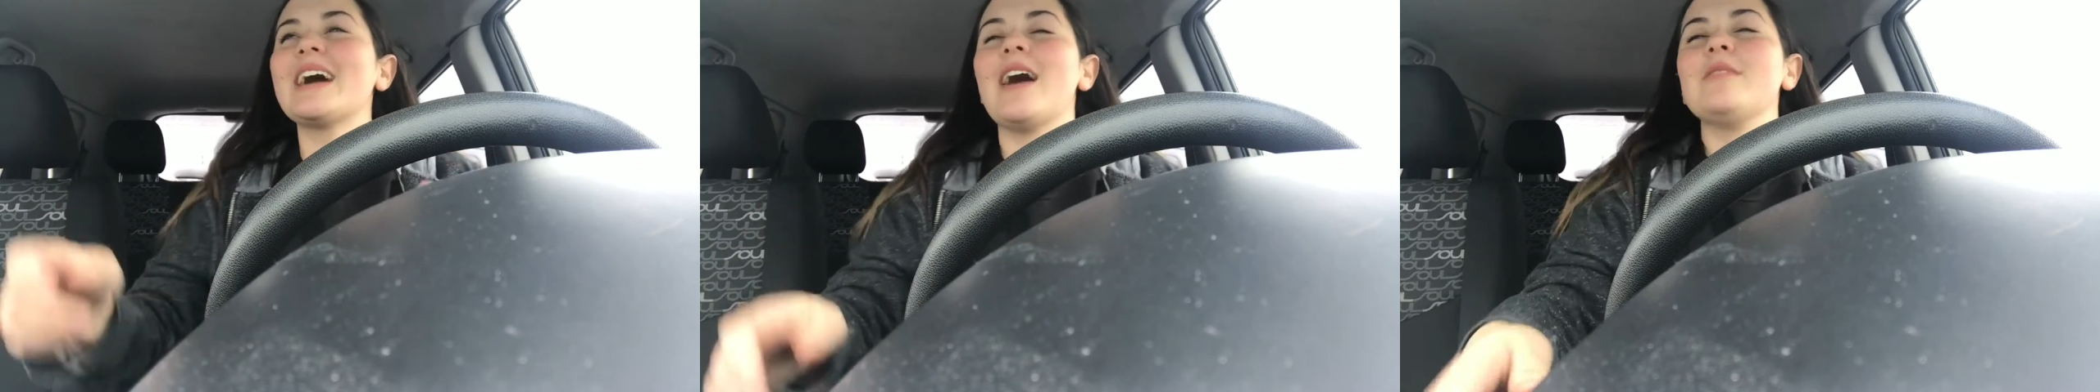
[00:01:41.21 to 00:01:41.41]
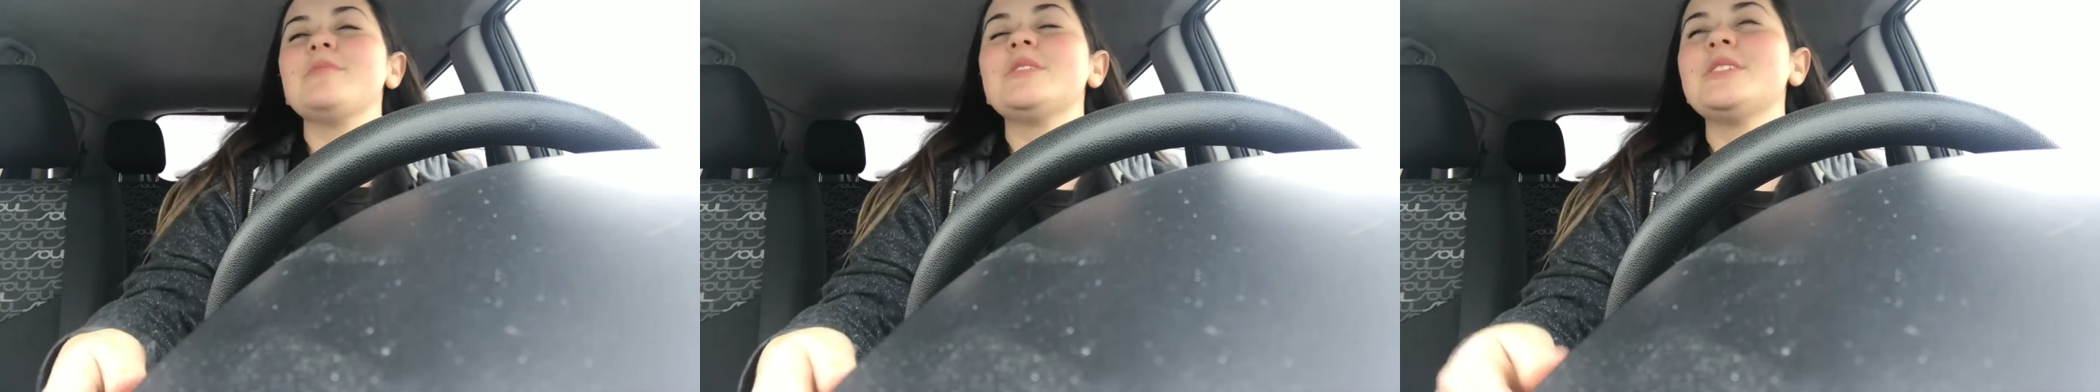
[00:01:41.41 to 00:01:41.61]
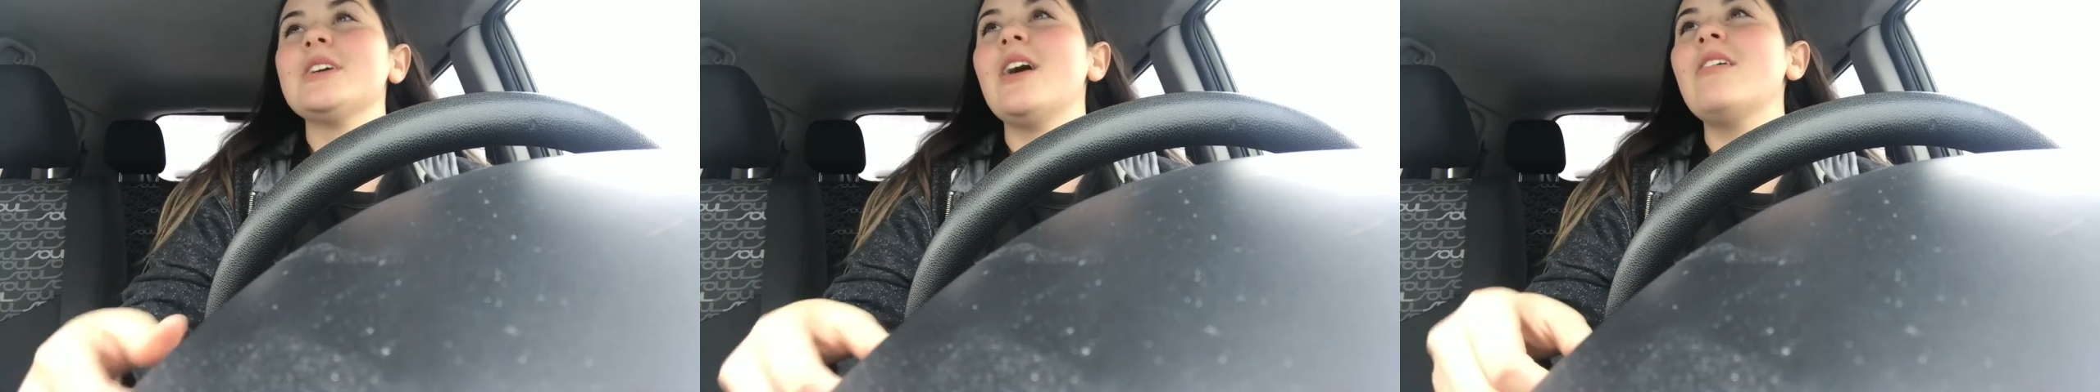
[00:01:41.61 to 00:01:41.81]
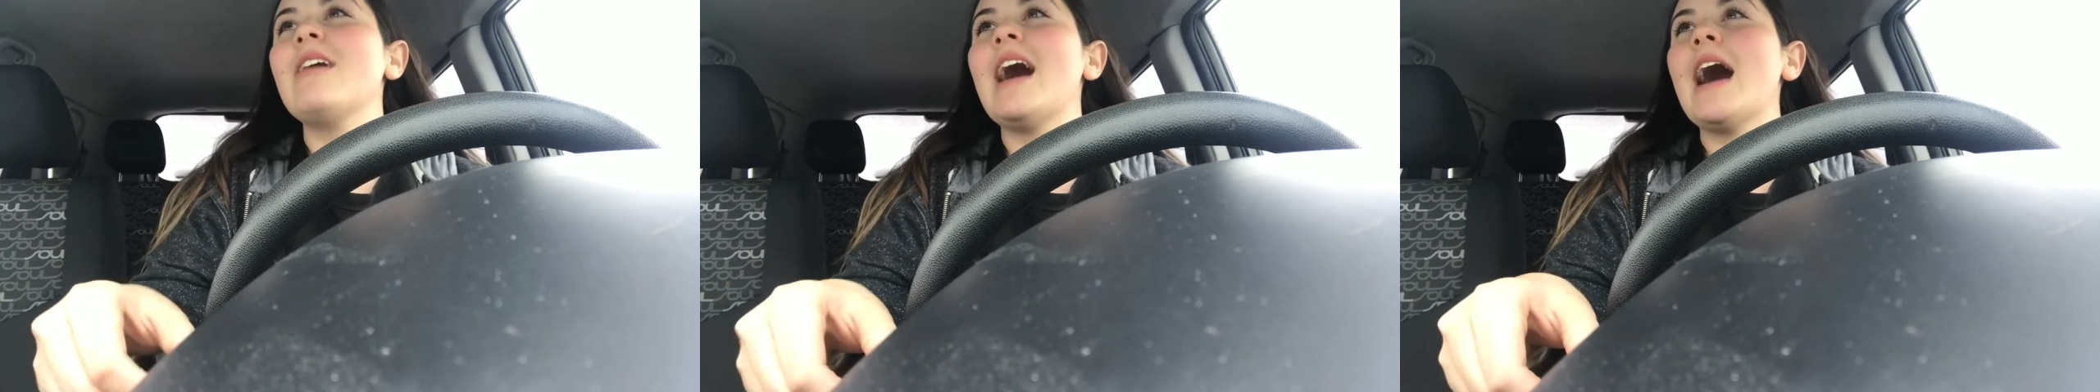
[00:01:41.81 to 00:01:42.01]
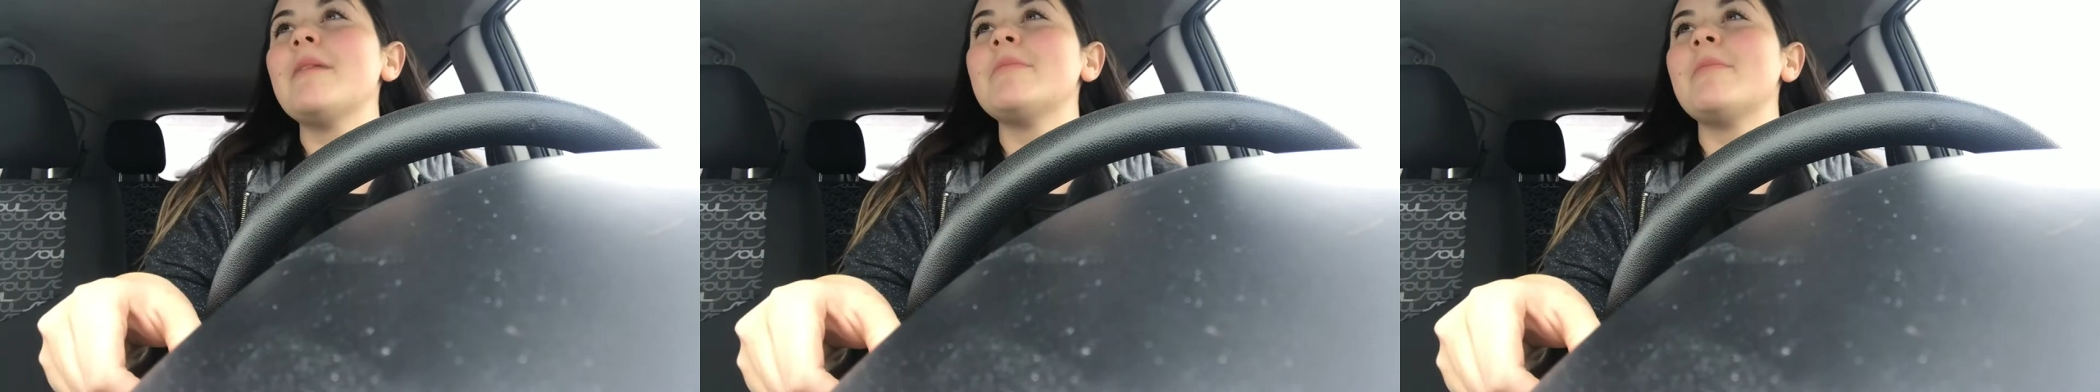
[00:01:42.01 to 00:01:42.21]
I'm so
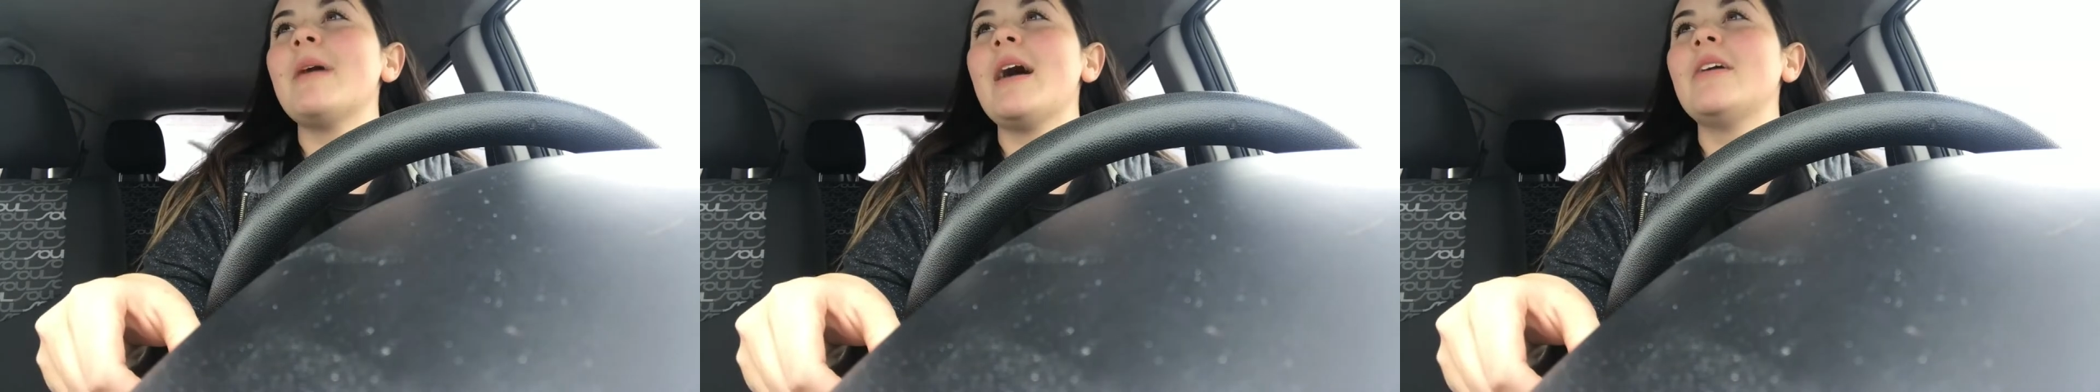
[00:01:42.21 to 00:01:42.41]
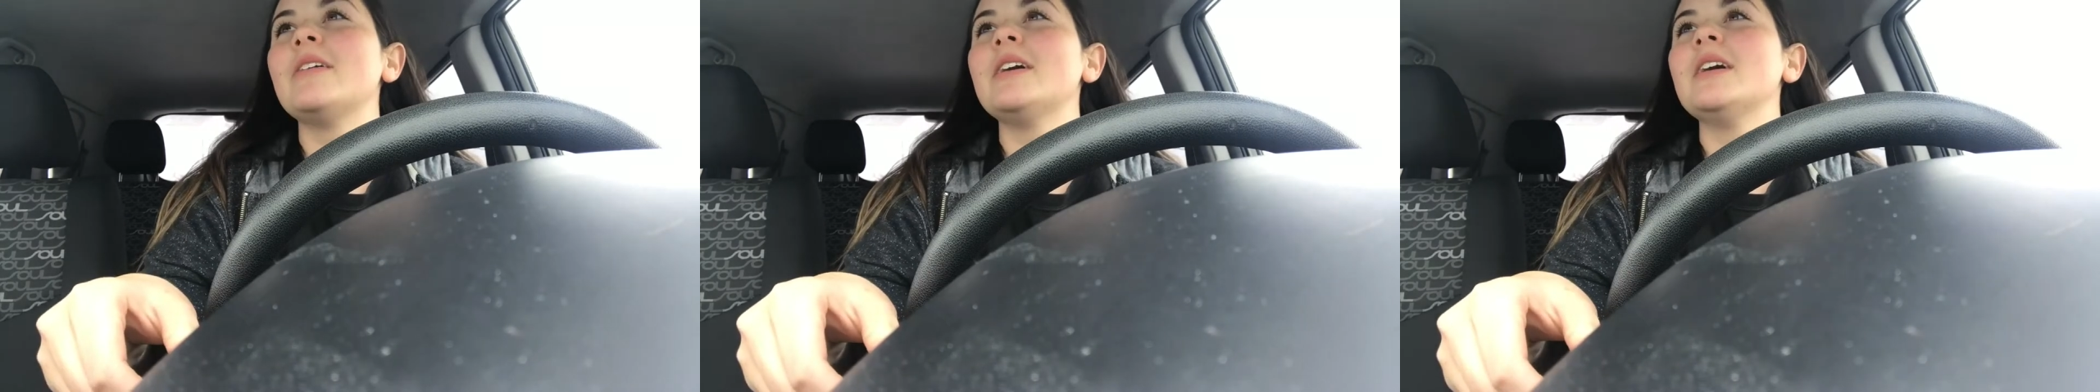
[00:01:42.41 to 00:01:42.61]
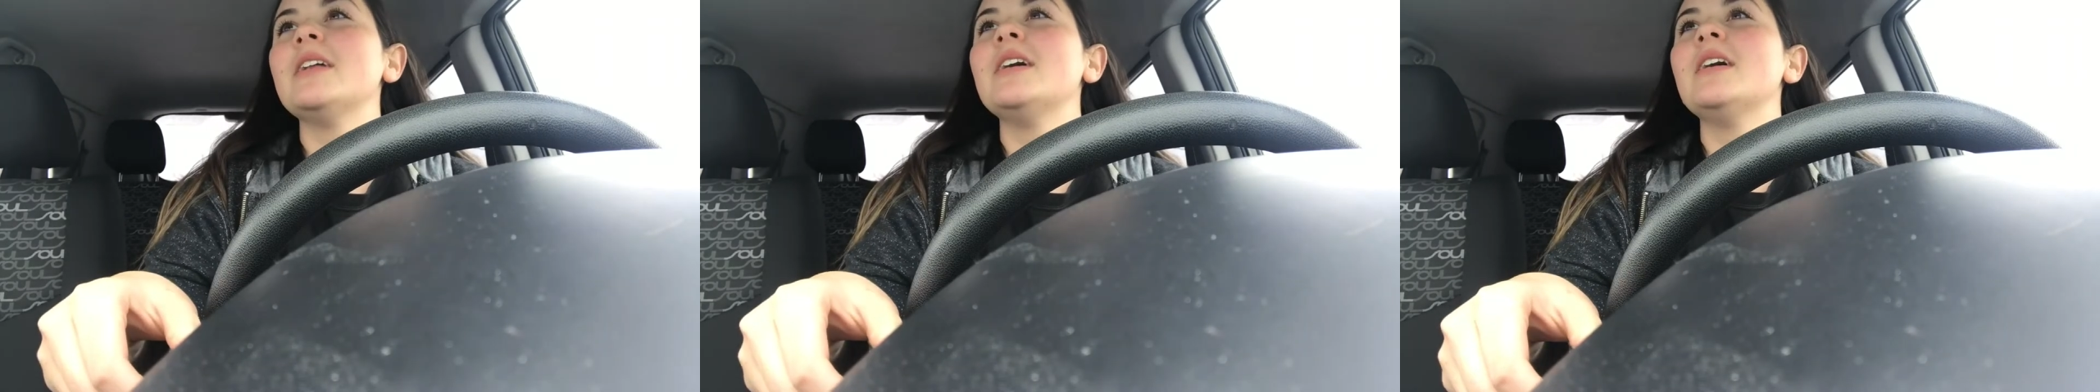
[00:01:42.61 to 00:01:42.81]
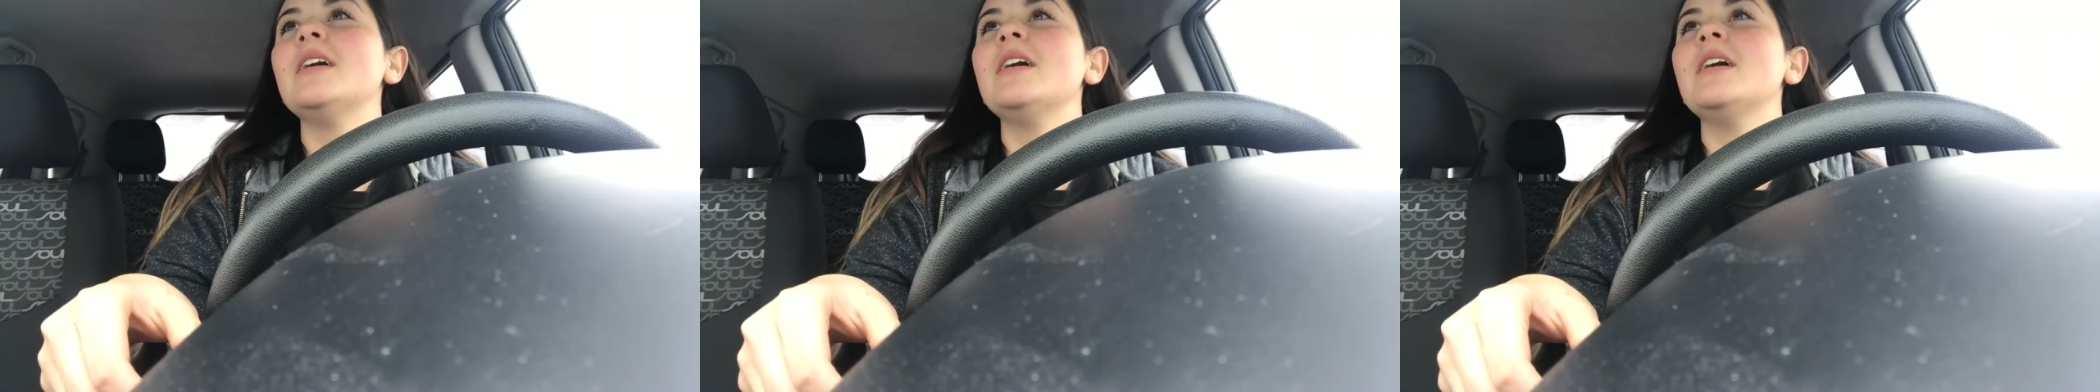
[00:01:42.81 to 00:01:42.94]
hyped about it.